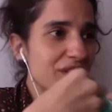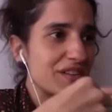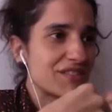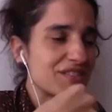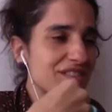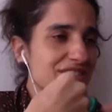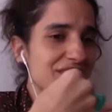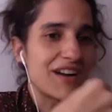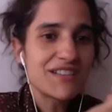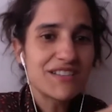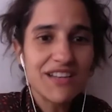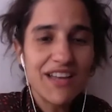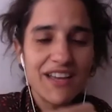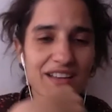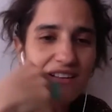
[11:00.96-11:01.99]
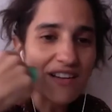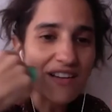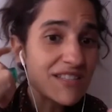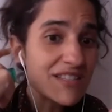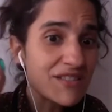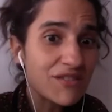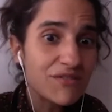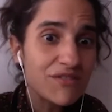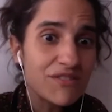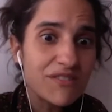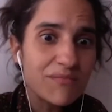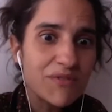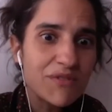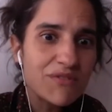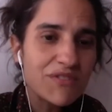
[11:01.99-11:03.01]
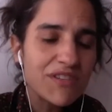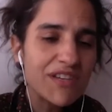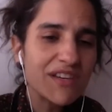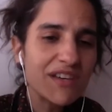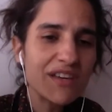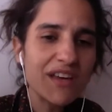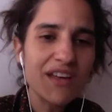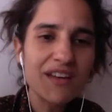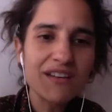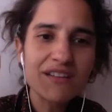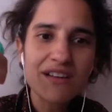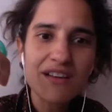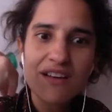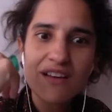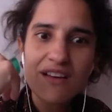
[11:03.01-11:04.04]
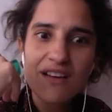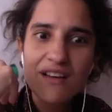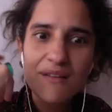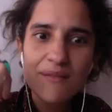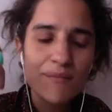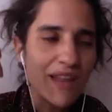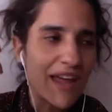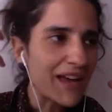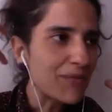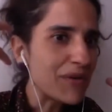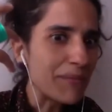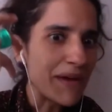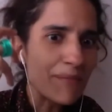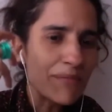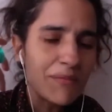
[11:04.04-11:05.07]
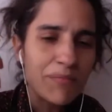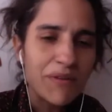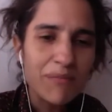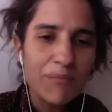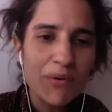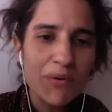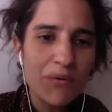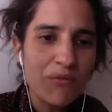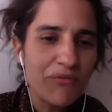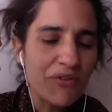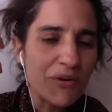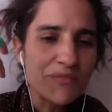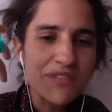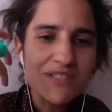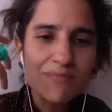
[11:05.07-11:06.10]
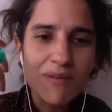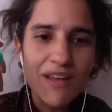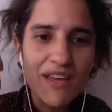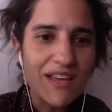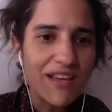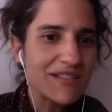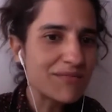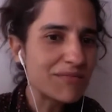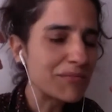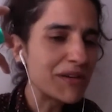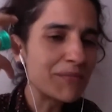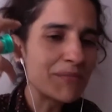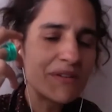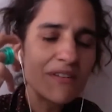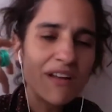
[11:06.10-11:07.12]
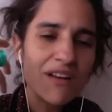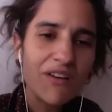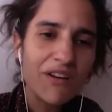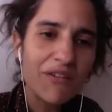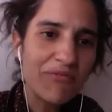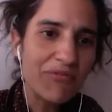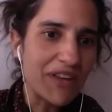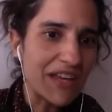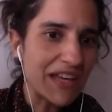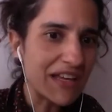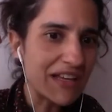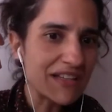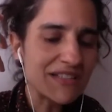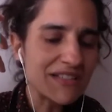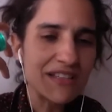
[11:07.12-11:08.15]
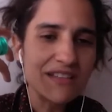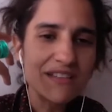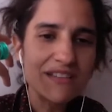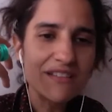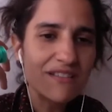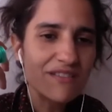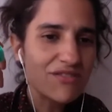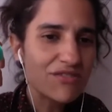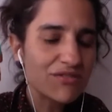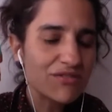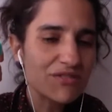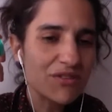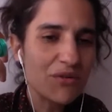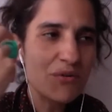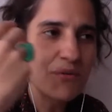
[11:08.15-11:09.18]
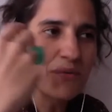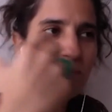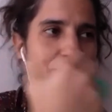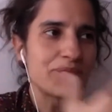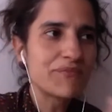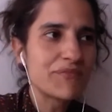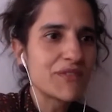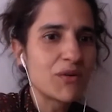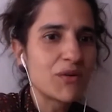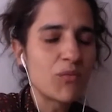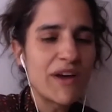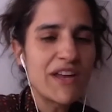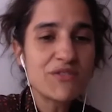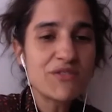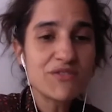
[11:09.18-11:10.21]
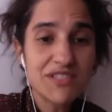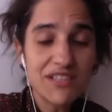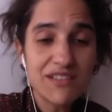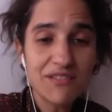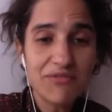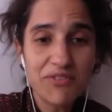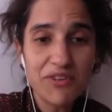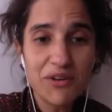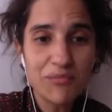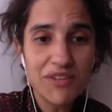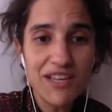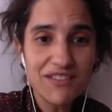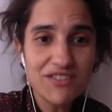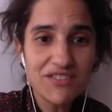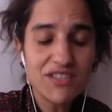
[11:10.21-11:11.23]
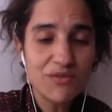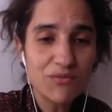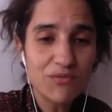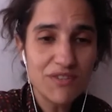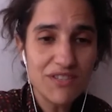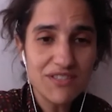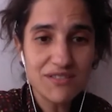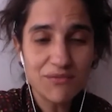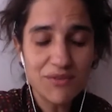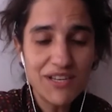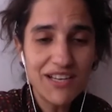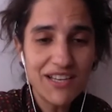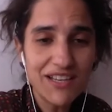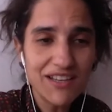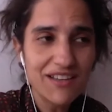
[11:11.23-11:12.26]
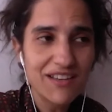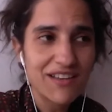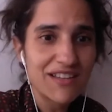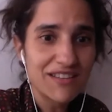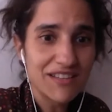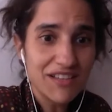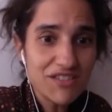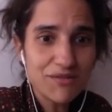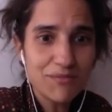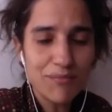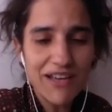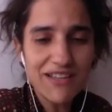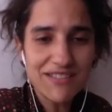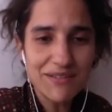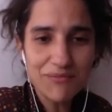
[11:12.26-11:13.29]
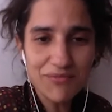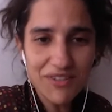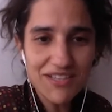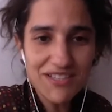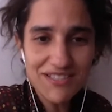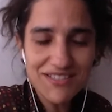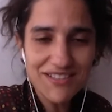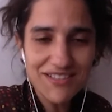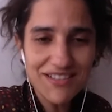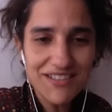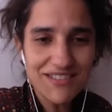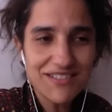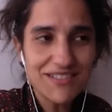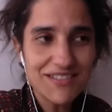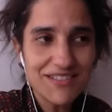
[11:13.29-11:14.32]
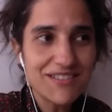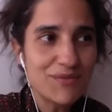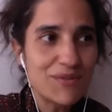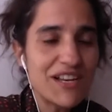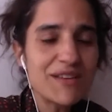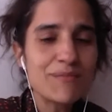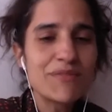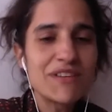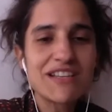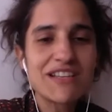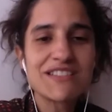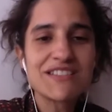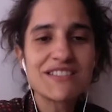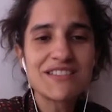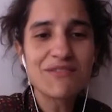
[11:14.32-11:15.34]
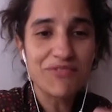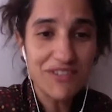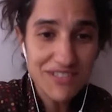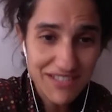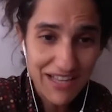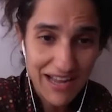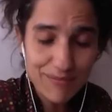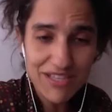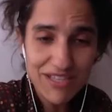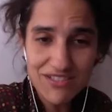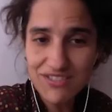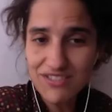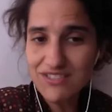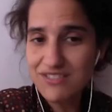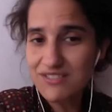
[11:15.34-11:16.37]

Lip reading: started like listening to this music and like remember people from this place, remember a lot of things. And so when you see in the film that she is really touched by something, it's really because it's the first time that she's